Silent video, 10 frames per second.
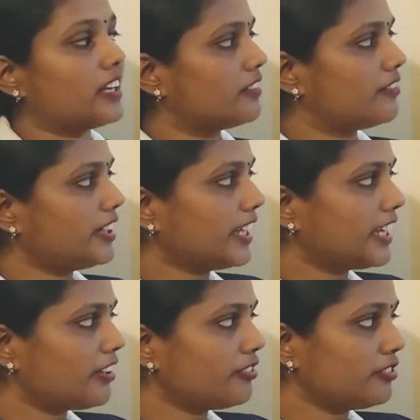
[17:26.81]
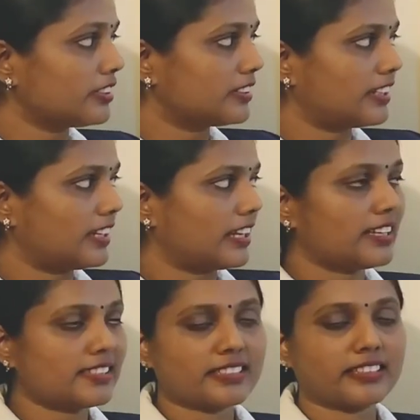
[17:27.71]
When they give the
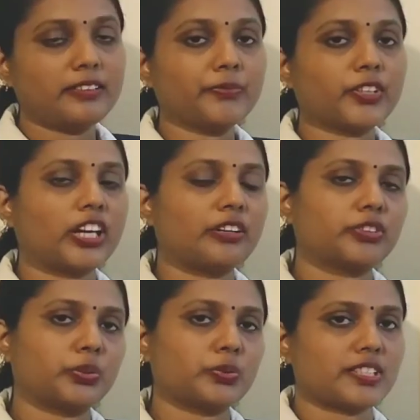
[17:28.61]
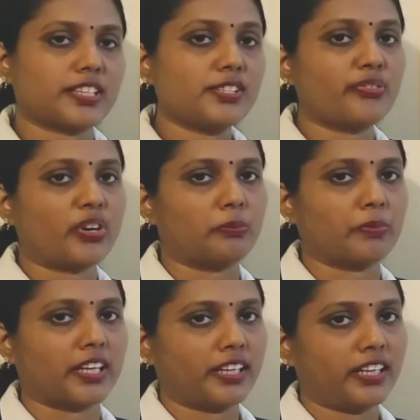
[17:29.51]
last term, you have to use this
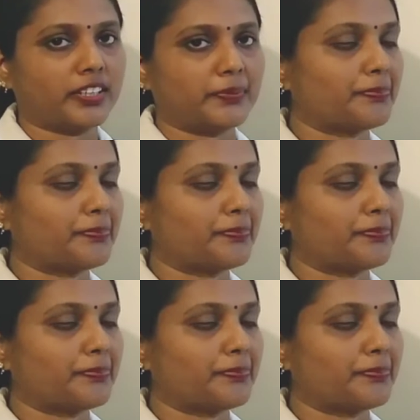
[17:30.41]
formula here.